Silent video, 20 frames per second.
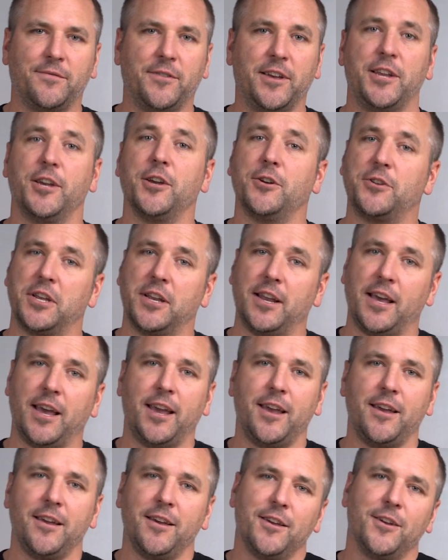video
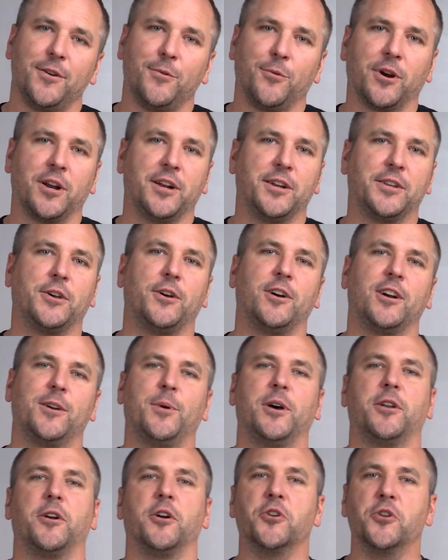today, we're gonna talk
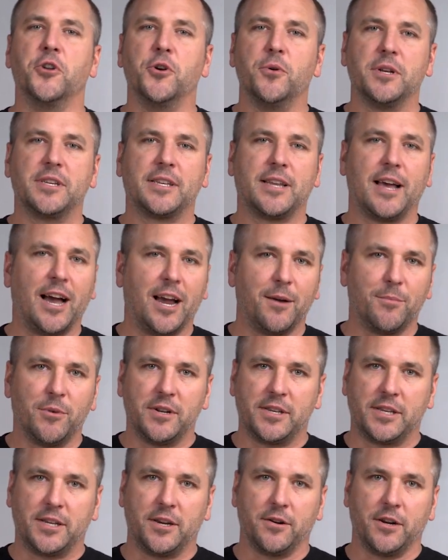about our newest
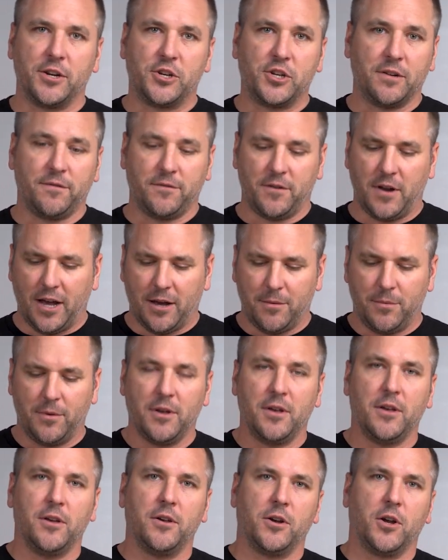hybrid series shift knob
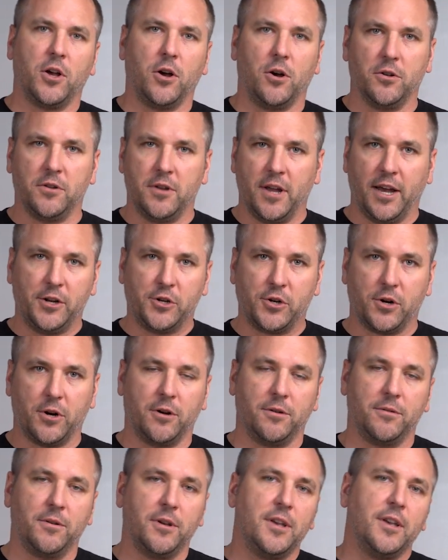called Nitro.